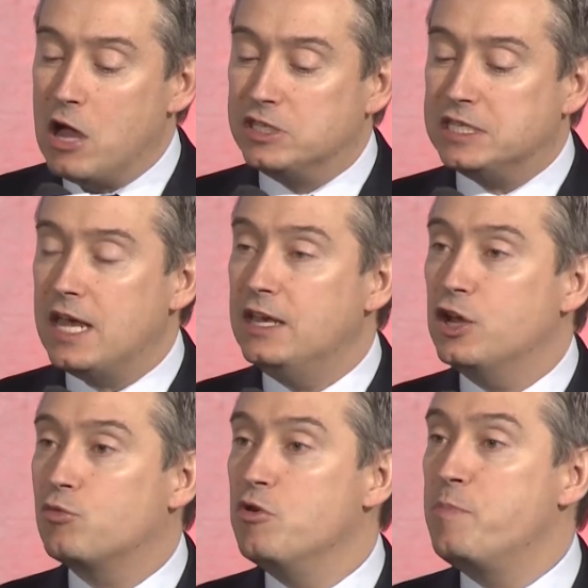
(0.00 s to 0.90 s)

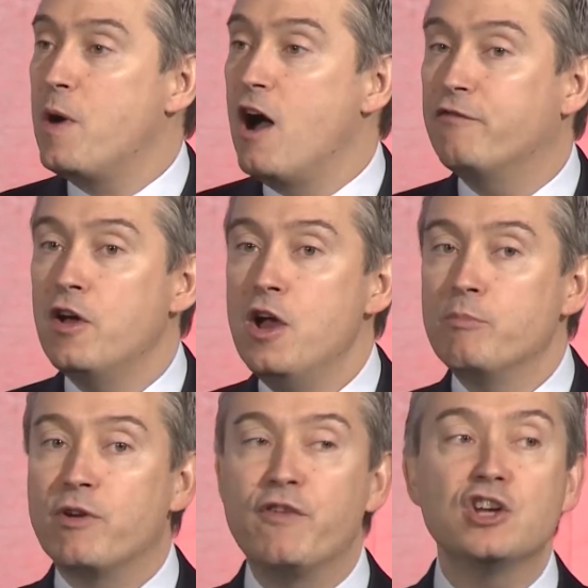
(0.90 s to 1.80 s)
outstanding group of
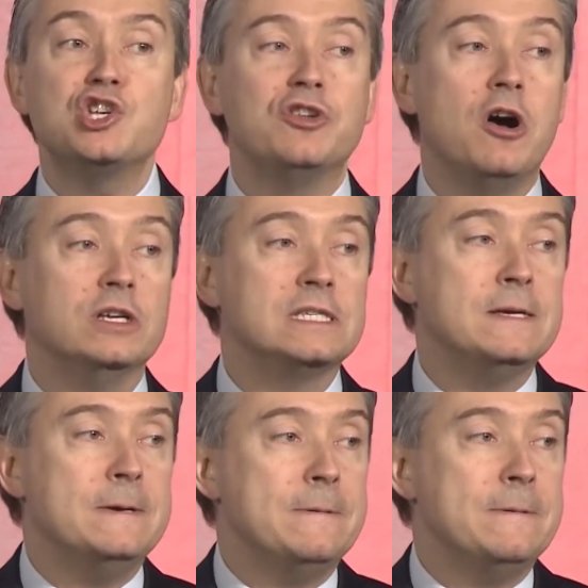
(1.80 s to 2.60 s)
professionals.